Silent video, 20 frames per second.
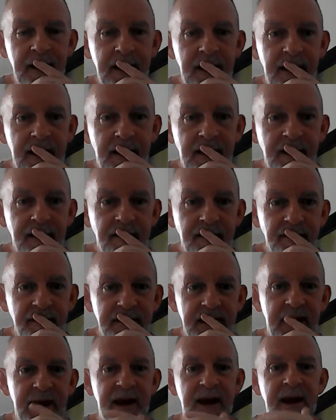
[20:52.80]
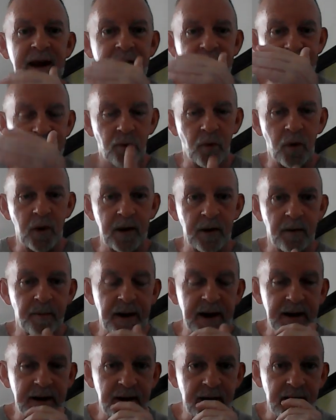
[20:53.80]
uh, that His will
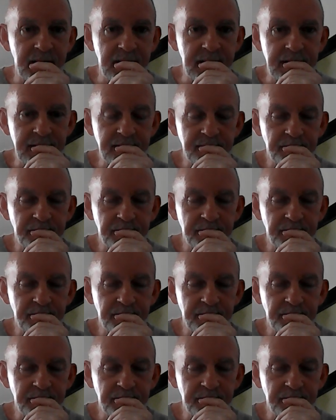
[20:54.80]
be done.